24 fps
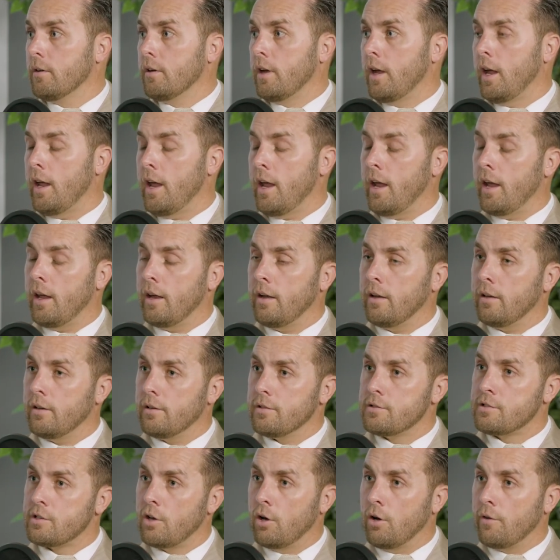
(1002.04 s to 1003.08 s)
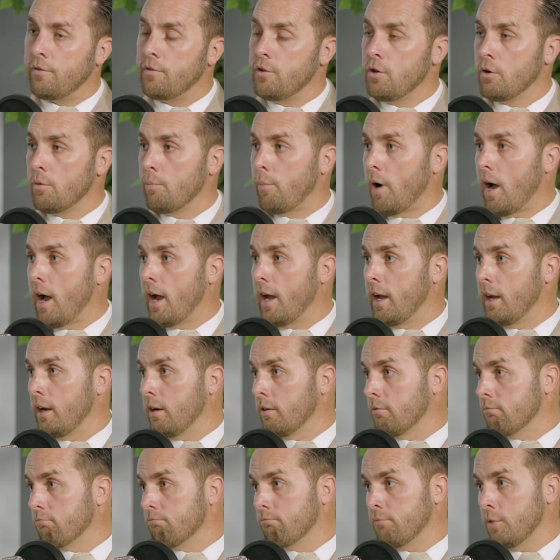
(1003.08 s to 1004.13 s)
And so if you're
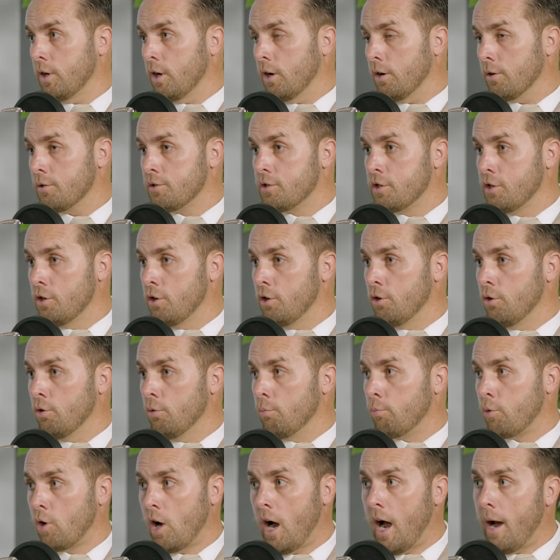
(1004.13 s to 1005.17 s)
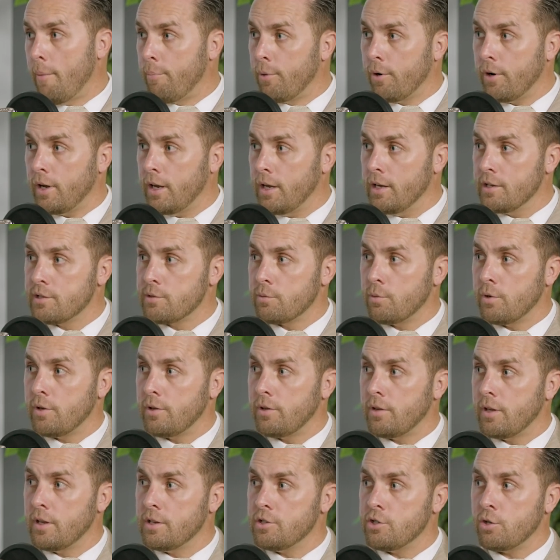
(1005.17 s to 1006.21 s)
buying, two properties
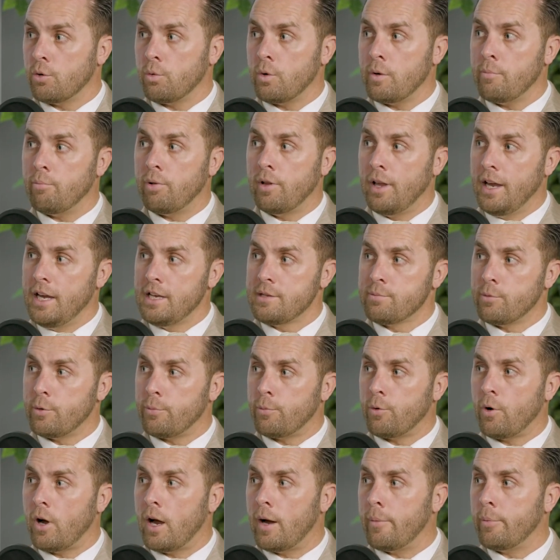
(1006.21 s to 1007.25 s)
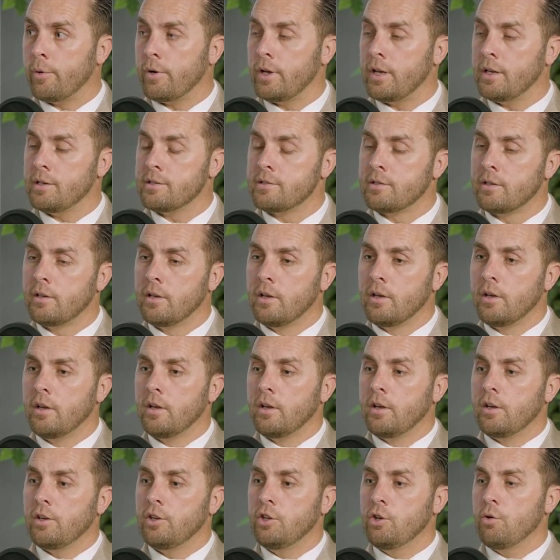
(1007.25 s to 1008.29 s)
as your replacement properties,
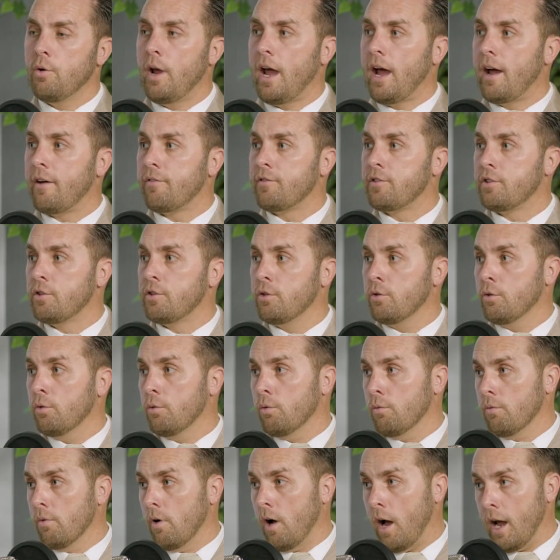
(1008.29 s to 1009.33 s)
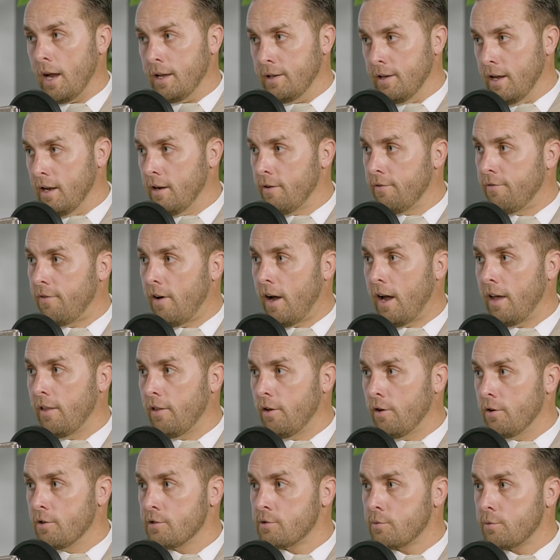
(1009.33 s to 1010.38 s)
you have to identify
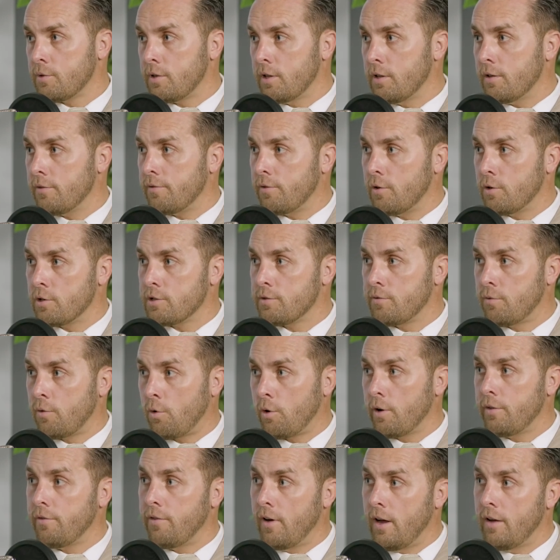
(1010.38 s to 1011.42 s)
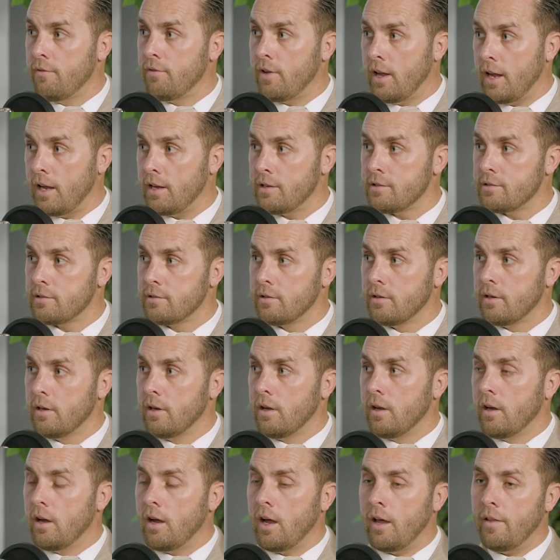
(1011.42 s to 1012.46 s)
those within the first 45 days.
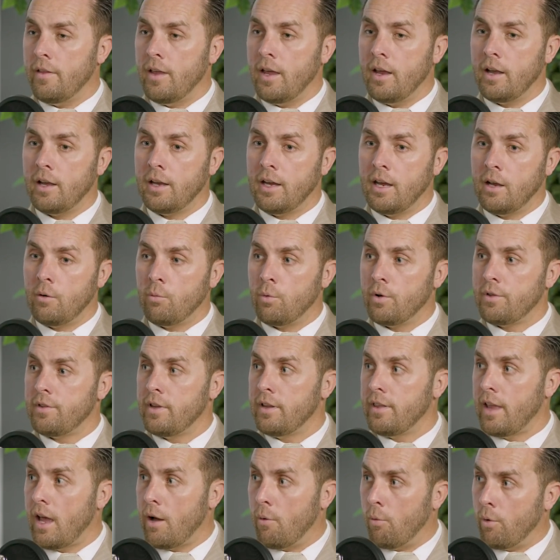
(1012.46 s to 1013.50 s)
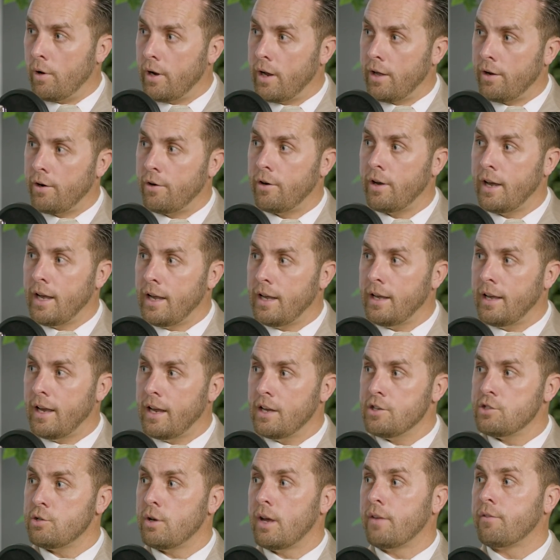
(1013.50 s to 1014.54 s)
And then again, within that 180
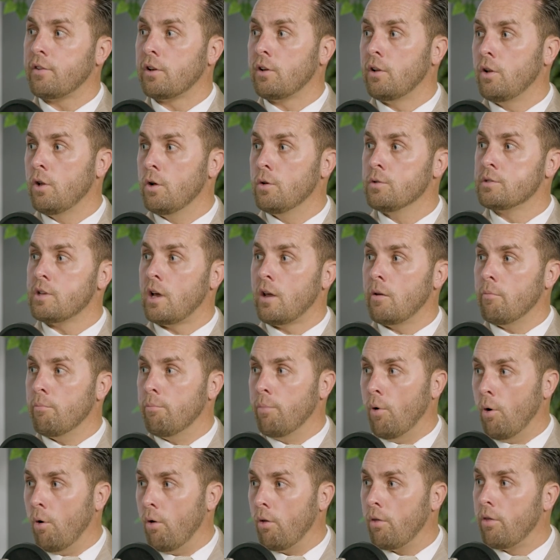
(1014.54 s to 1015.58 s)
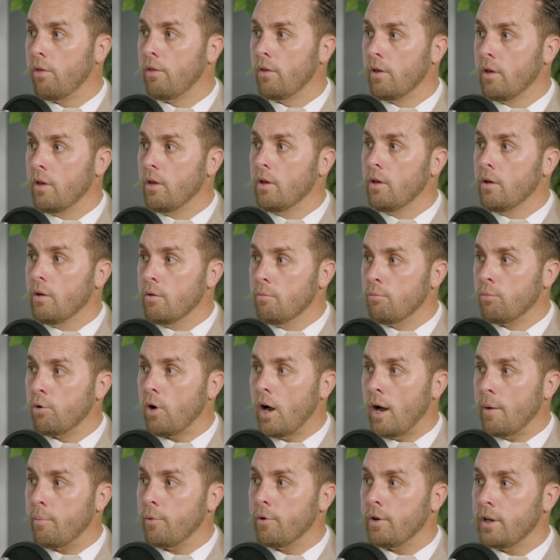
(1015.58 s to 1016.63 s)
days, you have to close on both
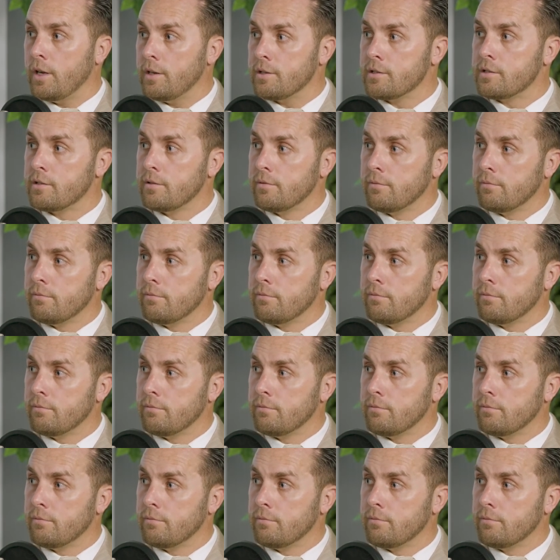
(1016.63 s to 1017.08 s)
properties.